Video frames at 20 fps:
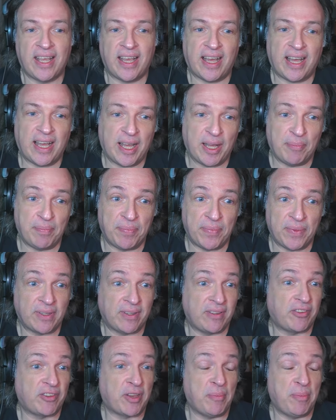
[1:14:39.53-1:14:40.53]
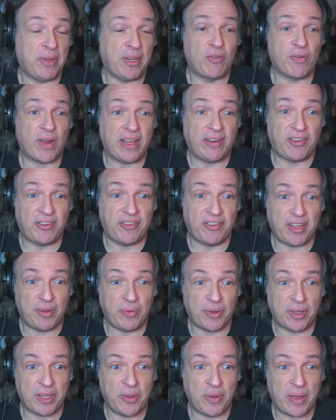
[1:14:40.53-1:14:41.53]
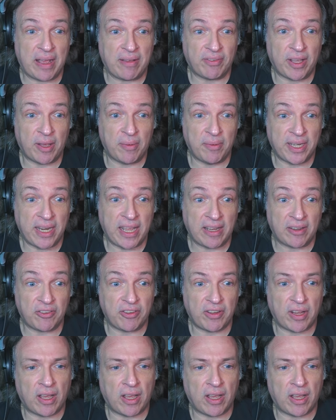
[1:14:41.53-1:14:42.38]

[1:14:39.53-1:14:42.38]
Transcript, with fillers: Um, right, it's going to be great to see what you have coming next.